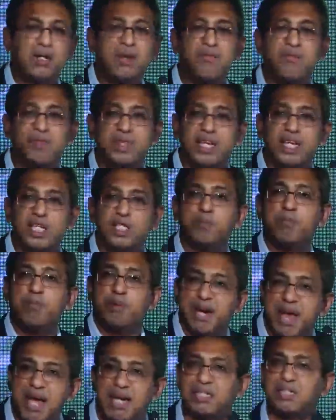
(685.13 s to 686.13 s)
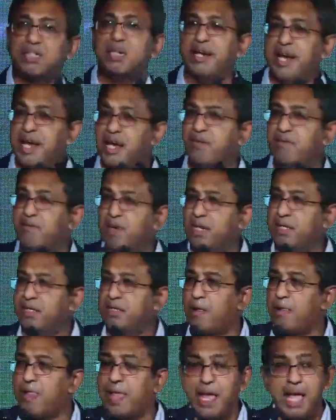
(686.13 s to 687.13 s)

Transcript: of these production networks.